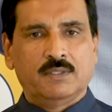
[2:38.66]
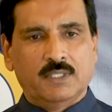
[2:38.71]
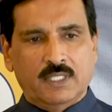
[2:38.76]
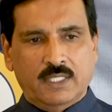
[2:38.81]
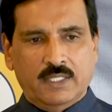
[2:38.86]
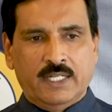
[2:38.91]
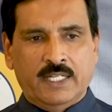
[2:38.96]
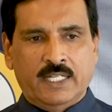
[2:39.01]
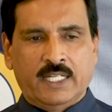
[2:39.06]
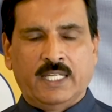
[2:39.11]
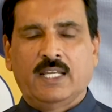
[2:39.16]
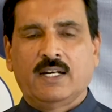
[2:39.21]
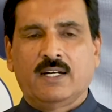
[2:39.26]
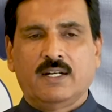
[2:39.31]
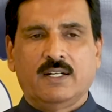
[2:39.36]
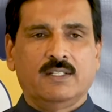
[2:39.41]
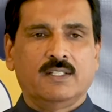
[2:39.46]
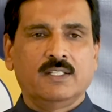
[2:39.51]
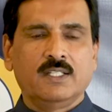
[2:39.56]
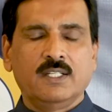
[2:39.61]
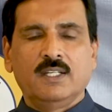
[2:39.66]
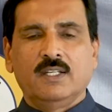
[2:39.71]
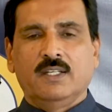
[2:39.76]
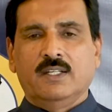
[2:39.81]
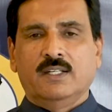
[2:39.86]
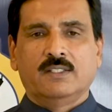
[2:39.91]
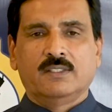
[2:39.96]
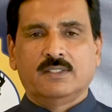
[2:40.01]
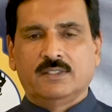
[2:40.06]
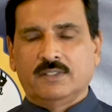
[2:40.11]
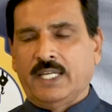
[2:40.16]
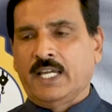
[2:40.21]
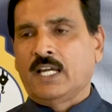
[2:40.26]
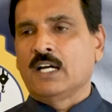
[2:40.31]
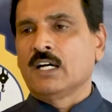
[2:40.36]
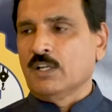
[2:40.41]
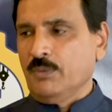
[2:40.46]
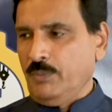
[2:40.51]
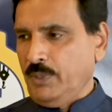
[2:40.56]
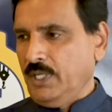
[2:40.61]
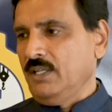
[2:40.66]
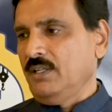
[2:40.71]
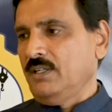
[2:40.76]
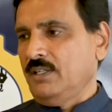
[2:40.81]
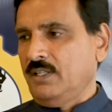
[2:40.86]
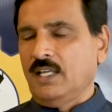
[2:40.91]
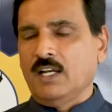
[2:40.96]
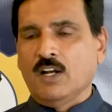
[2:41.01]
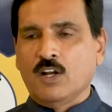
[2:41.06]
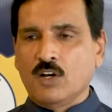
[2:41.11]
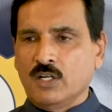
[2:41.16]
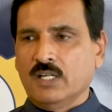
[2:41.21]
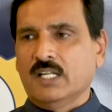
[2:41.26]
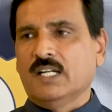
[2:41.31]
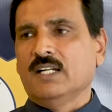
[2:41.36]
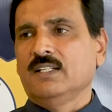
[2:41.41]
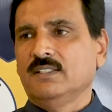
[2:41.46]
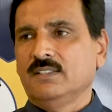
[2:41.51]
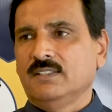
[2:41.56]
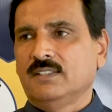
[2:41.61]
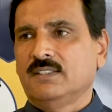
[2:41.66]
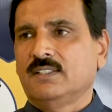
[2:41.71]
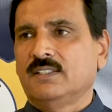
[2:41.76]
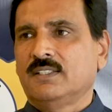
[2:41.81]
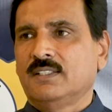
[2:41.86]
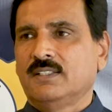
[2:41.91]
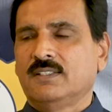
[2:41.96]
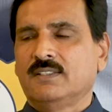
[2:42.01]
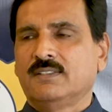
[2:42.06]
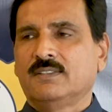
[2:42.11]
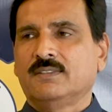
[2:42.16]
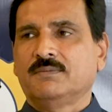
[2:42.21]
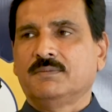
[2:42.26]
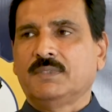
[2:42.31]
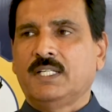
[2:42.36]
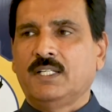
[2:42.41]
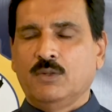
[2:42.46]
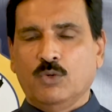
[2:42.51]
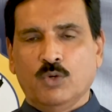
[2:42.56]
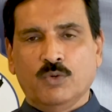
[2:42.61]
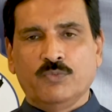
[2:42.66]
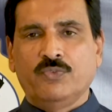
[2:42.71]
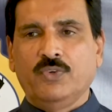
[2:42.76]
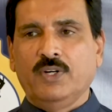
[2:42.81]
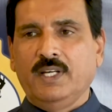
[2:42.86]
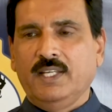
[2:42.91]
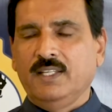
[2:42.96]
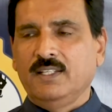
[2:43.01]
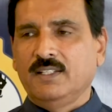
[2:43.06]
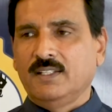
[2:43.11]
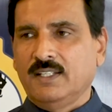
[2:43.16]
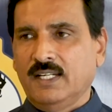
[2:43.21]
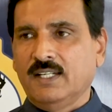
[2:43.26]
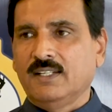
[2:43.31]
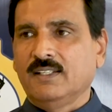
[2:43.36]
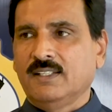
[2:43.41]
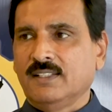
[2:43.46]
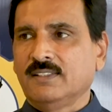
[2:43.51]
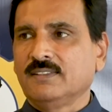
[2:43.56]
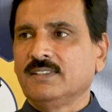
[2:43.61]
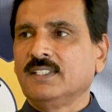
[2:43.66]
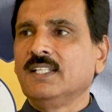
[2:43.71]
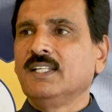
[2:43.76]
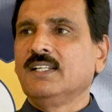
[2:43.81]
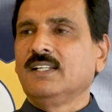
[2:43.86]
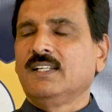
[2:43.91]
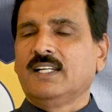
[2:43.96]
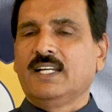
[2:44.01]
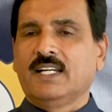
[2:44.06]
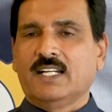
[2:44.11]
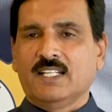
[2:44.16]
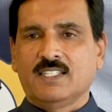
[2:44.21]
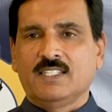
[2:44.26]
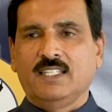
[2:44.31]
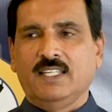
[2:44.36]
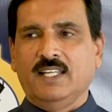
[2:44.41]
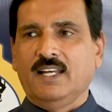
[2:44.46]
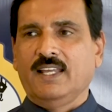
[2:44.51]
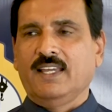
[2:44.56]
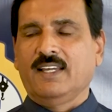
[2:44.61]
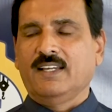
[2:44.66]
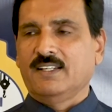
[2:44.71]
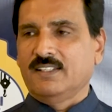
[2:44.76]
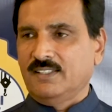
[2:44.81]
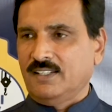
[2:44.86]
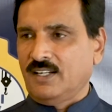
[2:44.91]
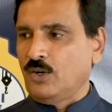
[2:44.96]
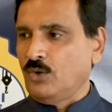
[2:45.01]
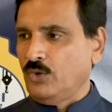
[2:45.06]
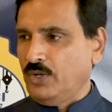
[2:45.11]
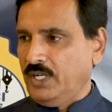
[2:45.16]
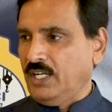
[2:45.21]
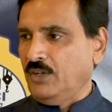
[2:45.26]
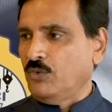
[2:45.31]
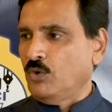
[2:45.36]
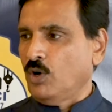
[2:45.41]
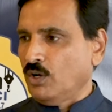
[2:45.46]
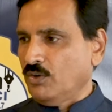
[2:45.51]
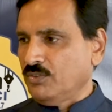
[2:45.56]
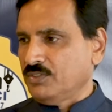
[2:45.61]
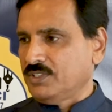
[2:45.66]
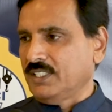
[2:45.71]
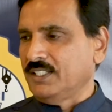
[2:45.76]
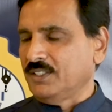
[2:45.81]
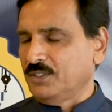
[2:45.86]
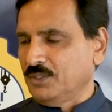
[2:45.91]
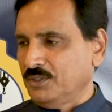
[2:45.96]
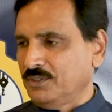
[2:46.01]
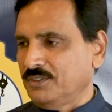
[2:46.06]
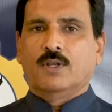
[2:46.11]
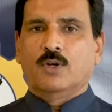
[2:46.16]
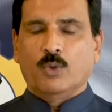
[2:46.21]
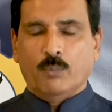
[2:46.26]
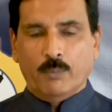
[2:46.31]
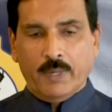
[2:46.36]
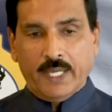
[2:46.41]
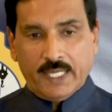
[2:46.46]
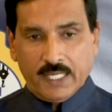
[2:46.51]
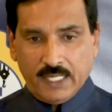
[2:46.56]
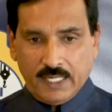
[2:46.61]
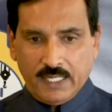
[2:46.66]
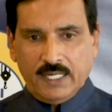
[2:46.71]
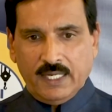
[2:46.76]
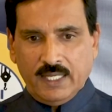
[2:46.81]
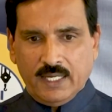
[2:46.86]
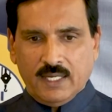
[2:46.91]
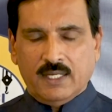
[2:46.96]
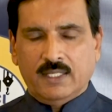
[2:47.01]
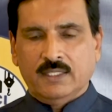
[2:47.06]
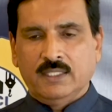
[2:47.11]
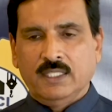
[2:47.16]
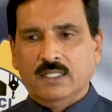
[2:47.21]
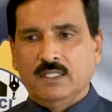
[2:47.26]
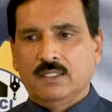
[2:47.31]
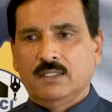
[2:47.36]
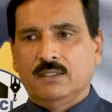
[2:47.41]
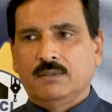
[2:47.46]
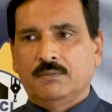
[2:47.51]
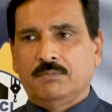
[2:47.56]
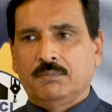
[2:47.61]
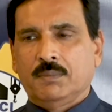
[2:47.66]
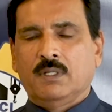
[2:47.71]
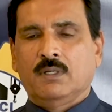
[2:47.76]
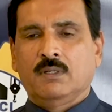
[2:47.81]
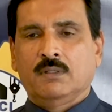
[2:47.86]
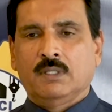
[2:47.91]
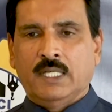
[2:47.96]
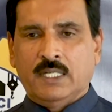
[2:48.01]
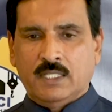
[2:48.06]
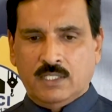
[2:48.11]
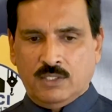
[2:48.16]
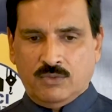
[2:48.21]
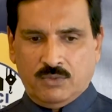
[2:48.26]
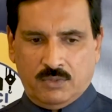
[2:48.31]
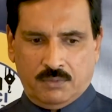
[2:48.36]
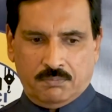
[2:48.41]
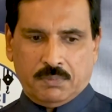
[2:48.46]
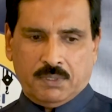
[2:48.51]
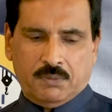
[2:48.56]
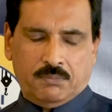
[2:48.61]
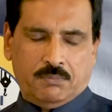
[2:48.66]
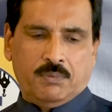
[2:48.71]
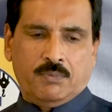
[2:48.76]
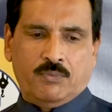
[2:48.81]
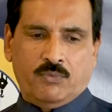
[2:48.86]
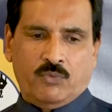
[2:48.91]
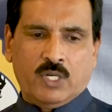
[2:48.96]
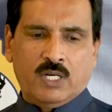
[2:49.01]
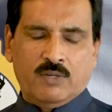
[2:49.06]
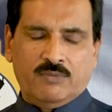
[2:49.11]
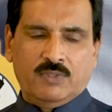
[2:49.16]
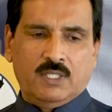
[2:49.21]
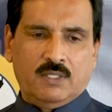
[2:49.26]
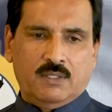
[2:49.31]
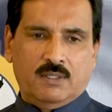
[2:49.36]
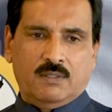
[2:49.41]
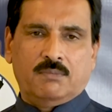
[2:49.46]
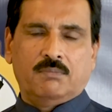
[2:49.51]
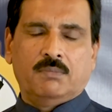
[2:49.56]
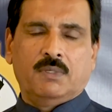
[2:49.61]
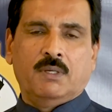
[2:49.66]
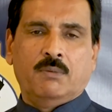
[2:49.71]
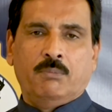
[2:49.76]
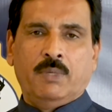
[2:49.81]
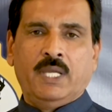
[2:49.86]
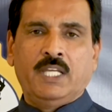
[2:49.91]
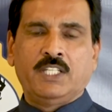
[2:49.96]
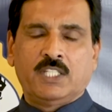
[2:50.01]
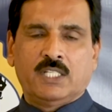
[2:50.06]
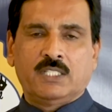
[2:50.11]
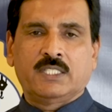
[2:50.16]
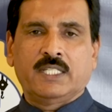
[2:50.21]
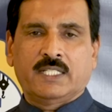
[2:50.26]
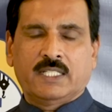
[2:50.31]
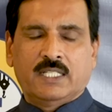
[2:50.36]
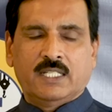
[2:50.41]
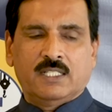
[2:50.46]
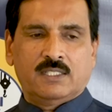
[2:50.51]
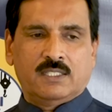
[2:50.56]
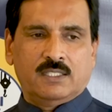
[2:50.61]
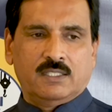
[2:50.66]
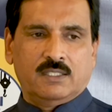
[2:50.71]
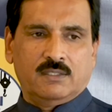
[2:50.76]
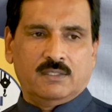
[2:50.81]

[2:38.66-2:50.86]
the entire uh, economy in a long run uh, and hopefully let us see like uh, how it evolves into no make in india i think uh, uh, that is uh, uh, one of the uh, major sectors